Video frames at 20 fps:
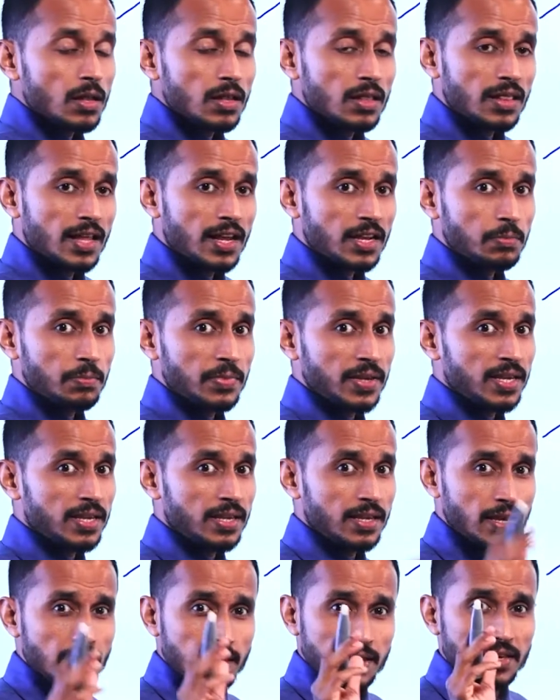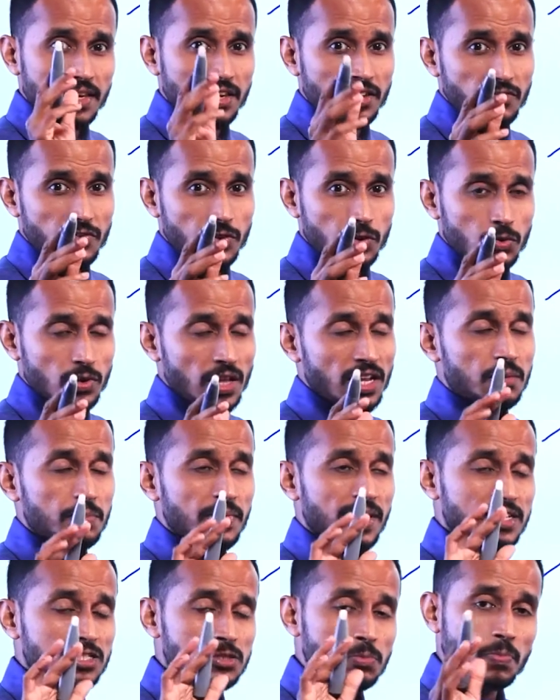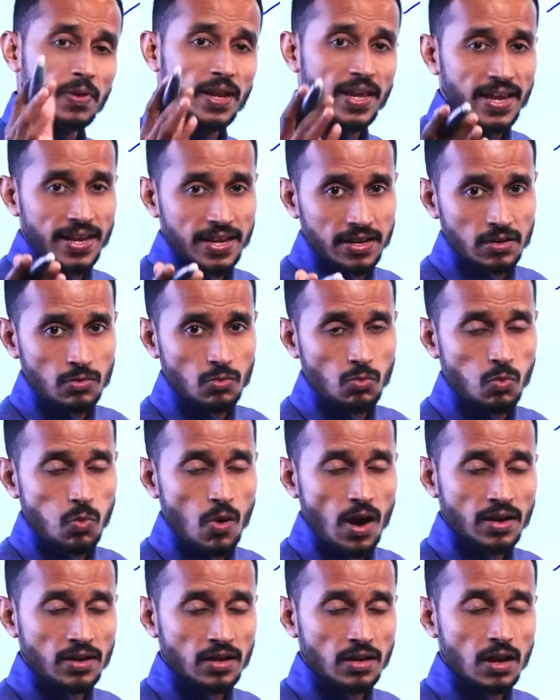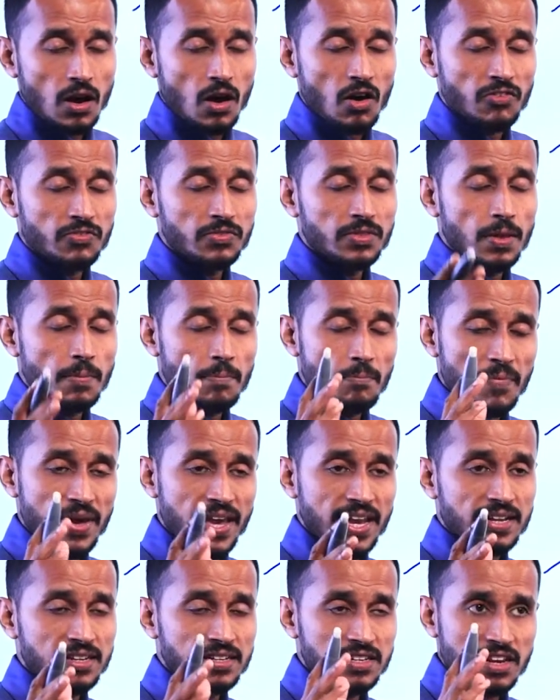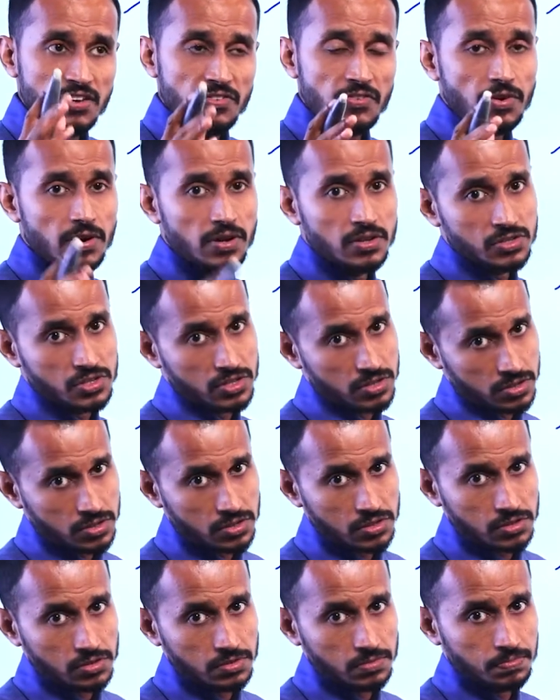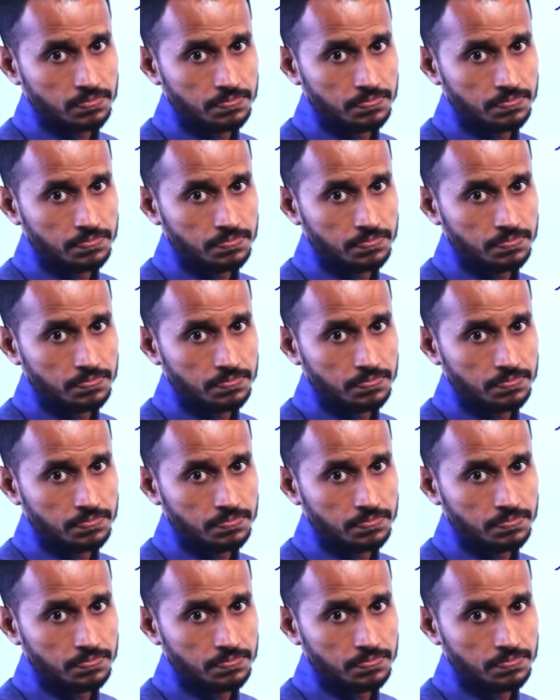Let me explain one of the main differences.